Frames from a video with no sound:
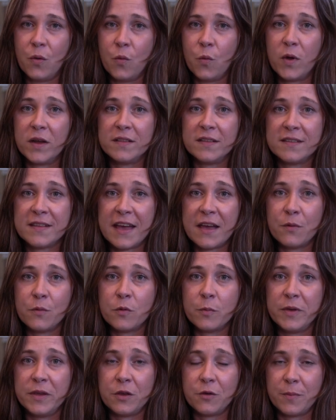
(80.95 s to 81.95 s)
One set
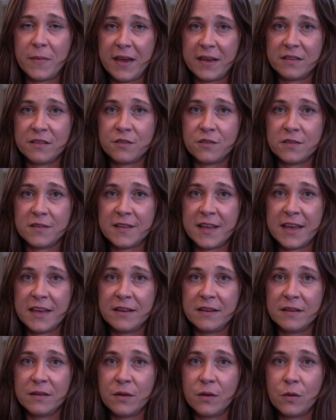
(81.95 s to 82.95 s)
will be your master
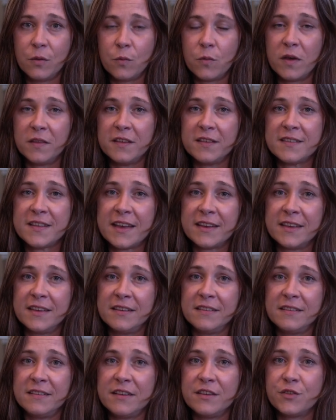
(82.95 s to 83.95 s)
set, while the
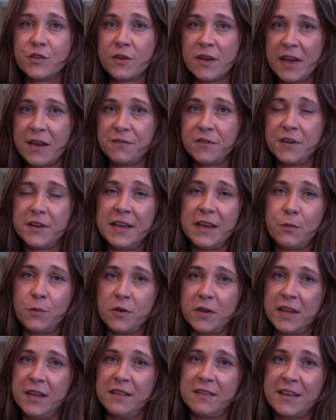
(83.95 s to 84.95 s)
second is your everyday
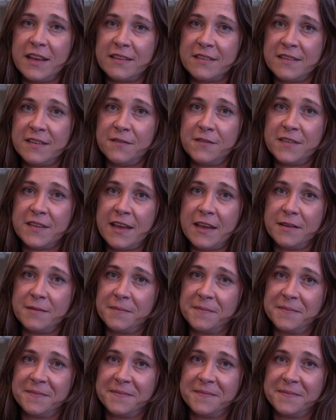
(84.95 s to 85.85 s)
working test sieve set.